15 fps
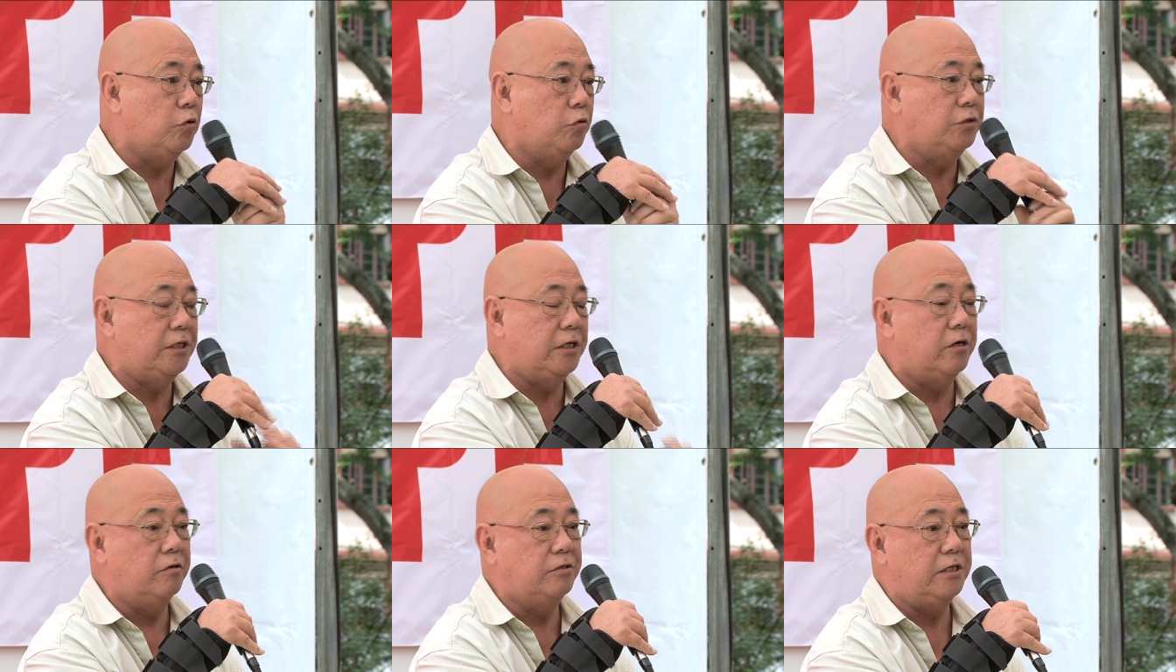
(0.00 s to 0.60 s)

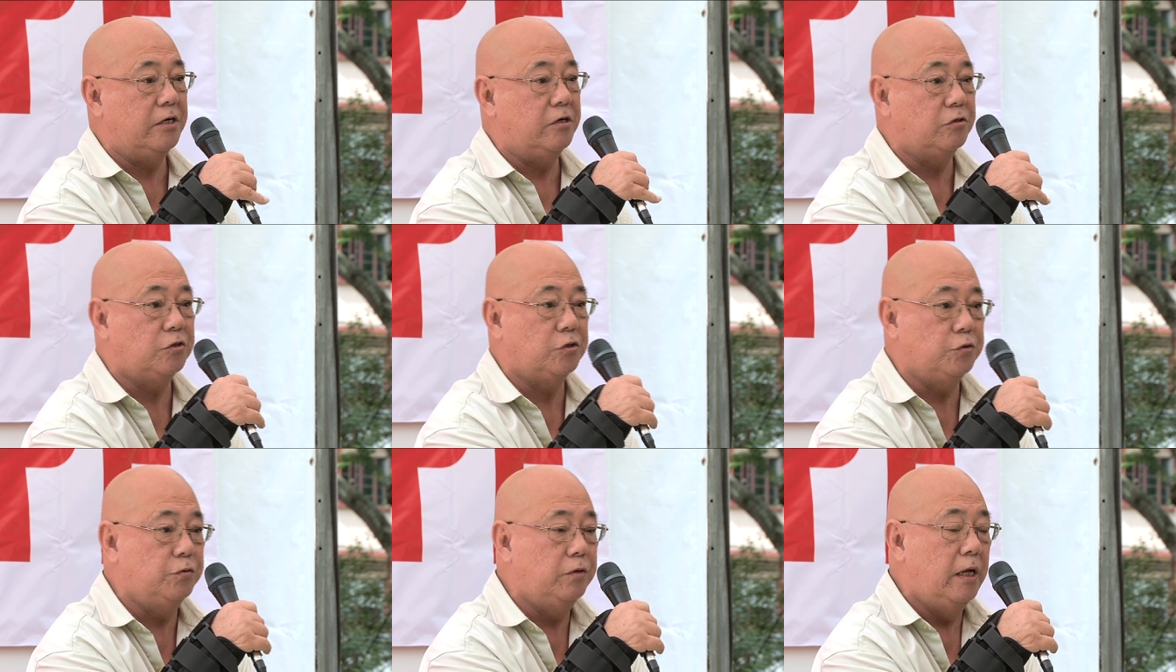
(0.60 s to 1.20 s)

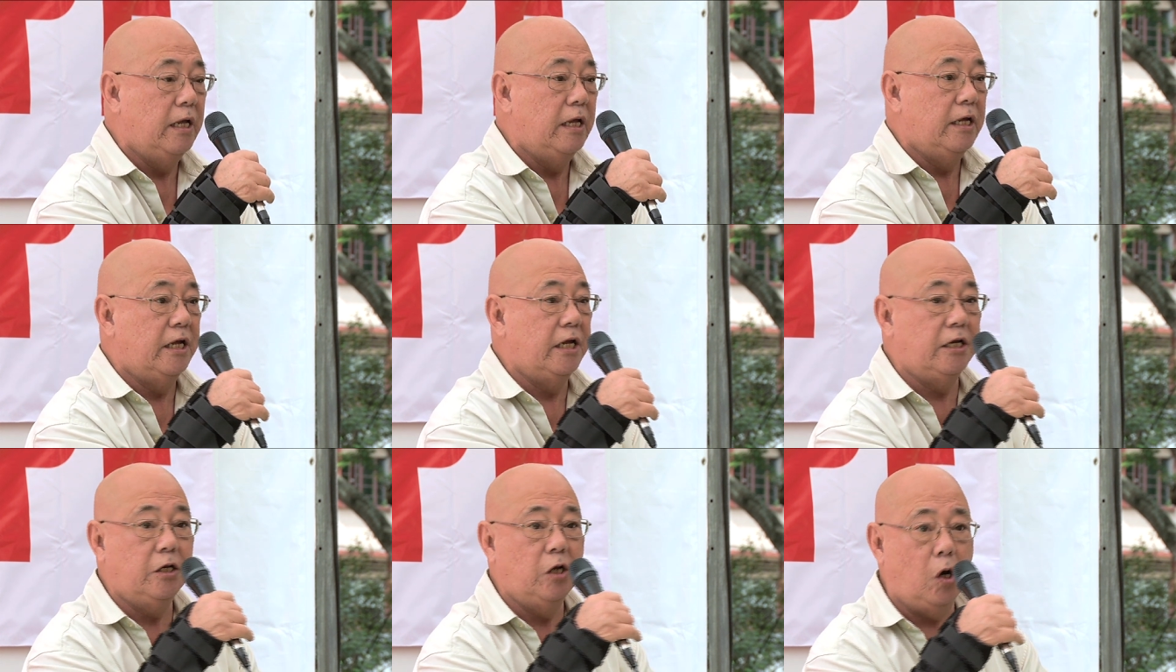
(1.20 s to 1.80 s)
2002,
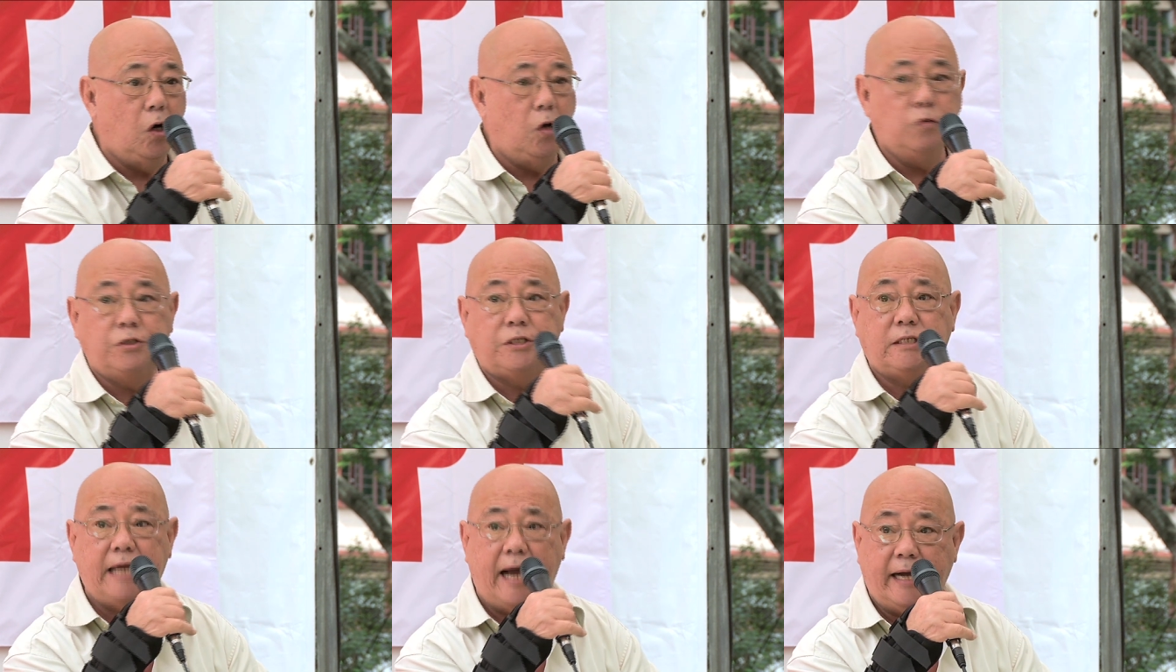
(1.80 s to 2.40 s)
he
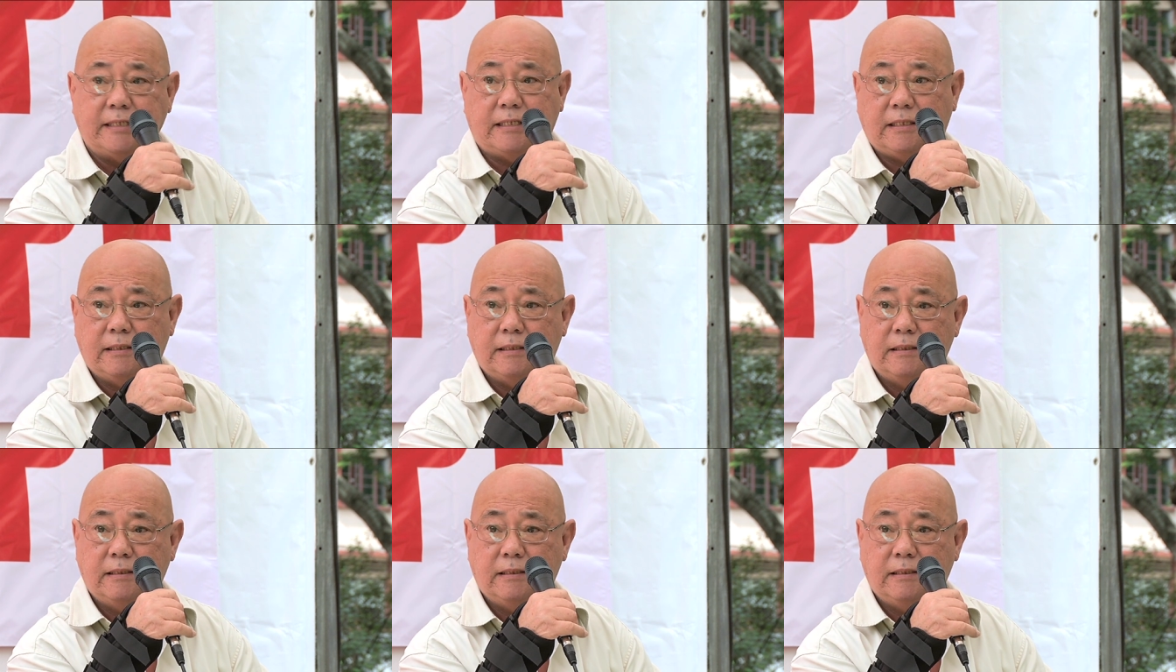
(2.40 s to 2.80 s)
knows that